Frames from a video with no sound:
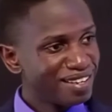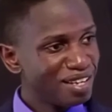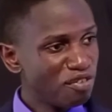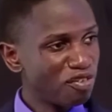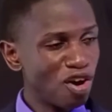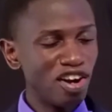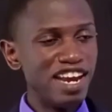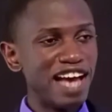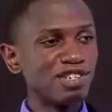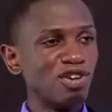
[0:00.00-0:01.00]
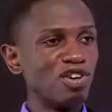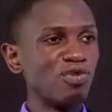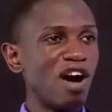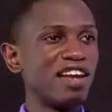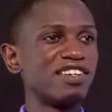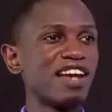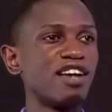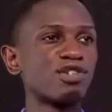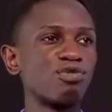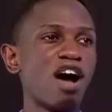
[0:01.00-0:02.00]
If God does not want
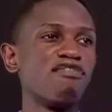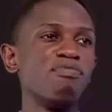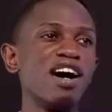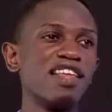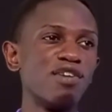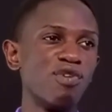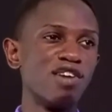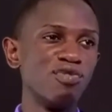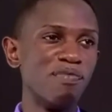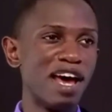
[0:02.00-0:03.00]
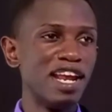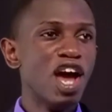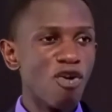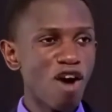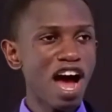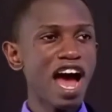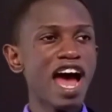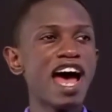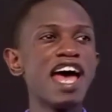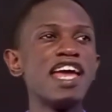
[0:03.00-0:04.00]
us to have more than one woman,
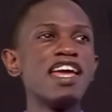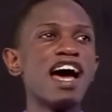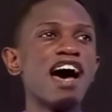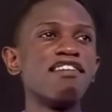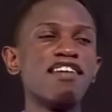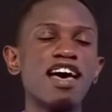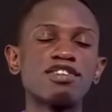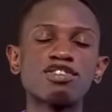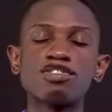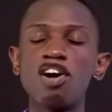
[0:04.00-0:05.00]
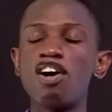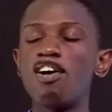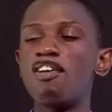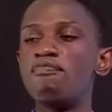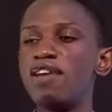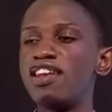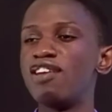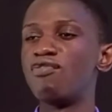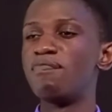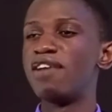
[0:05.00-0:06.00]
why are there so
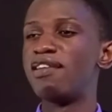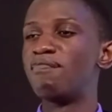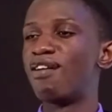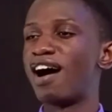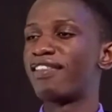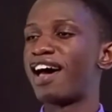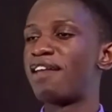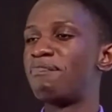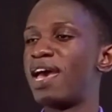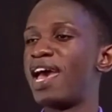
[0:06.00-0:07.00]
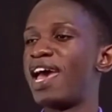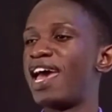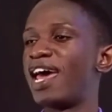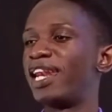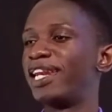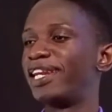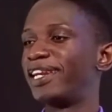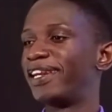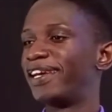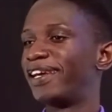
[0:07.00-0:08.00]
many women more than
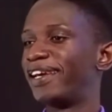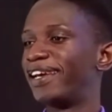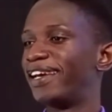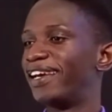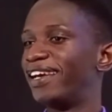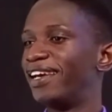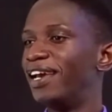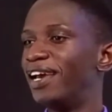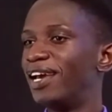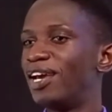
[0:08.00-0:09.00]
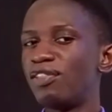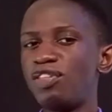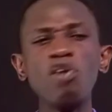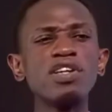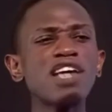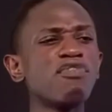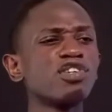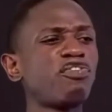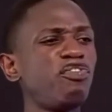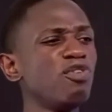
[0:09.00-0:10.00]
men? They always have
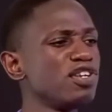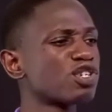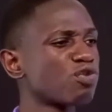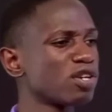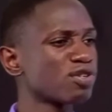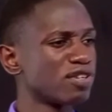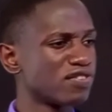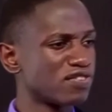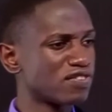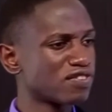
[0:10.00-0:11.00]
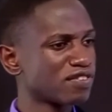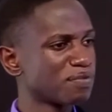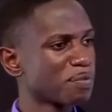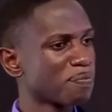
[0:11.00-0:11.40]
those foolish questions.